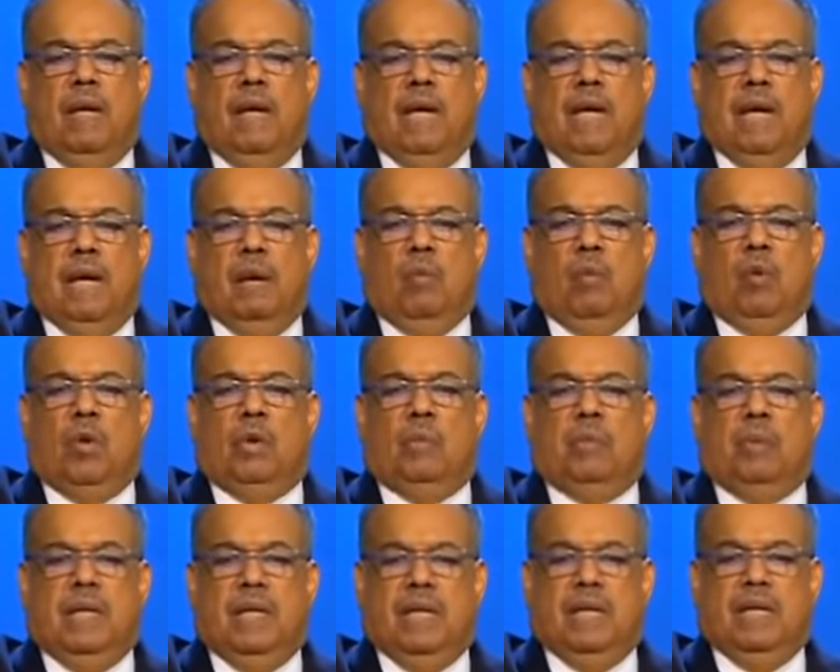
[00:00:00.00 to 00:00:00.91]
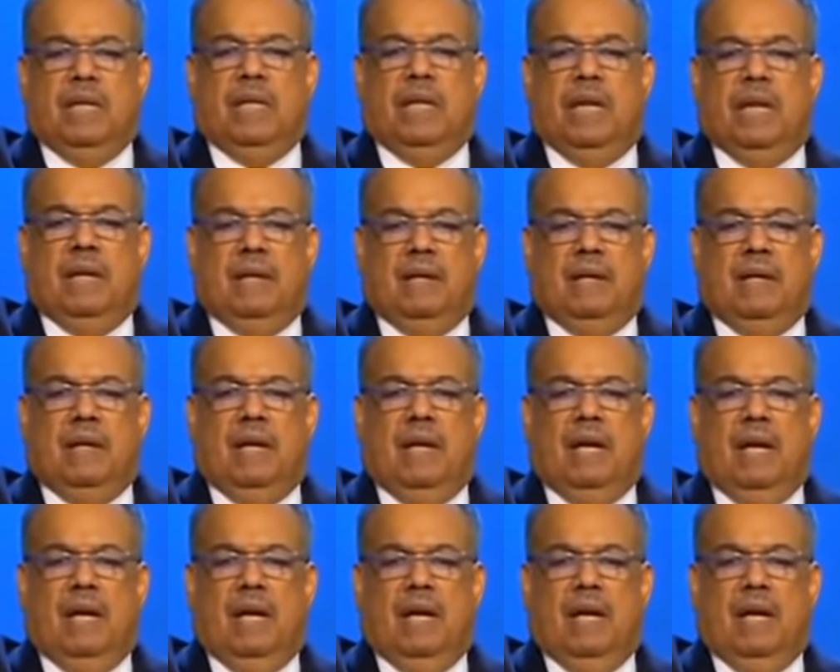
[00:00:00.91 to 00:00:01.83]
And I want to be in that.
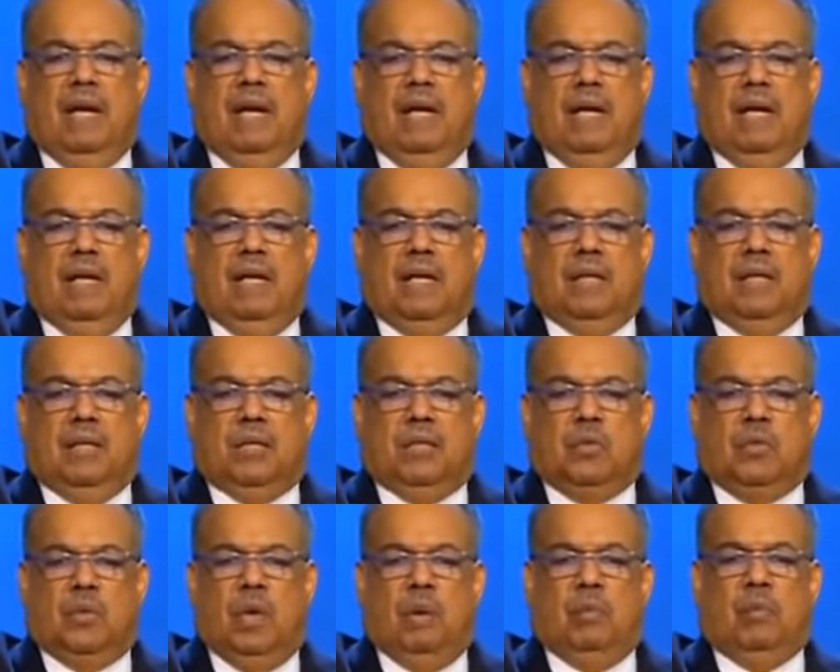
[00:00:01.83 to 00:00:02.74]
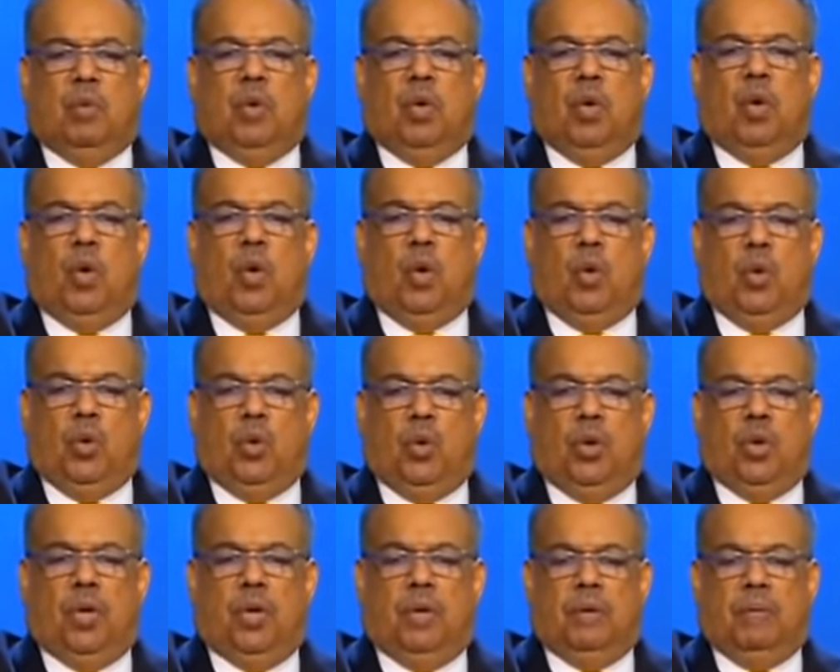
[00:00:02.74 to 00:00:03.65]
So I'm going to hold
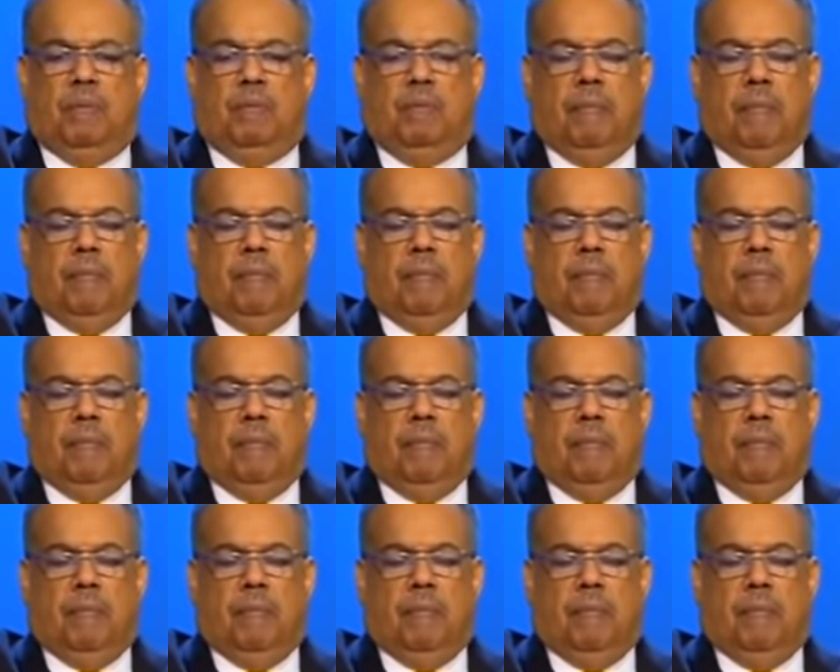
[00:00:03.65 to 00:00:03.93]
on.